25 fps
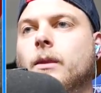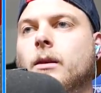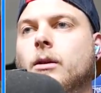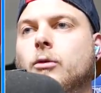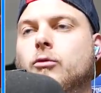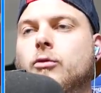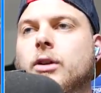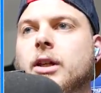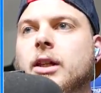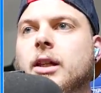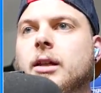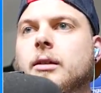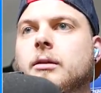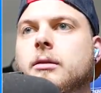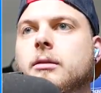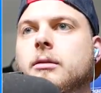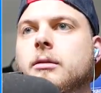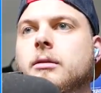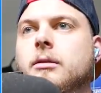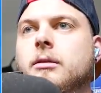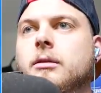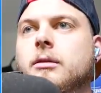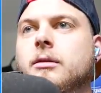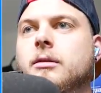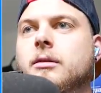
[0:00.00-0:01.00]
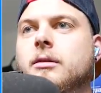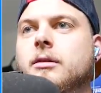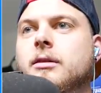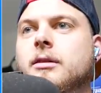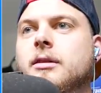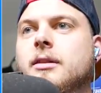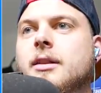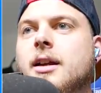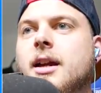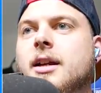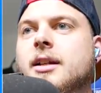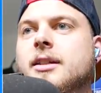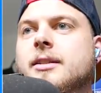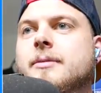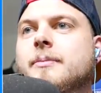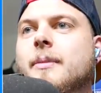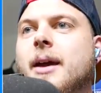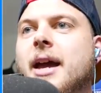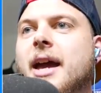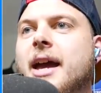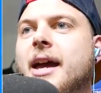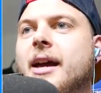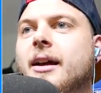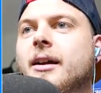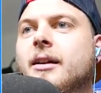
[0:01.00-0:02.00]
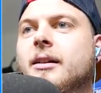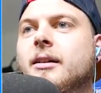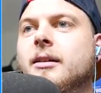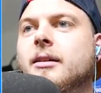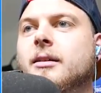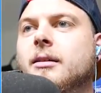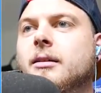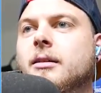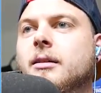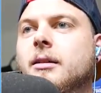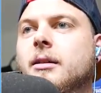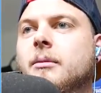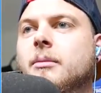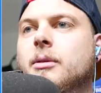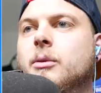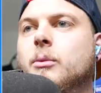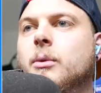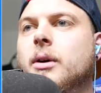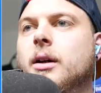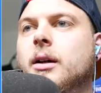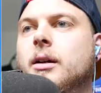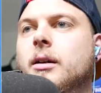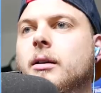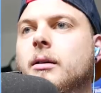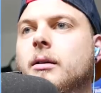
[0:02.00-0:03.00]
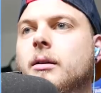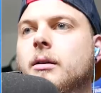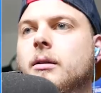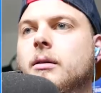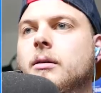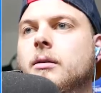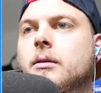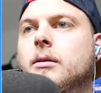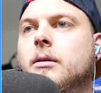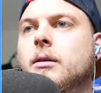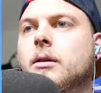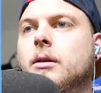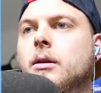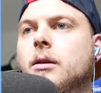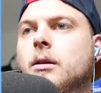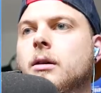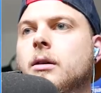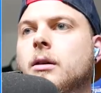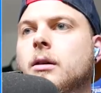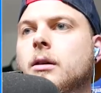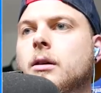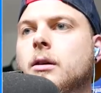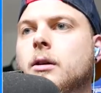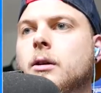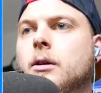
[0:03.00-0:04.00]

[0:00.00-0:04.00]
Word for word: Really? Oh, nice. Thanks, mate. Nice clearance by Squid.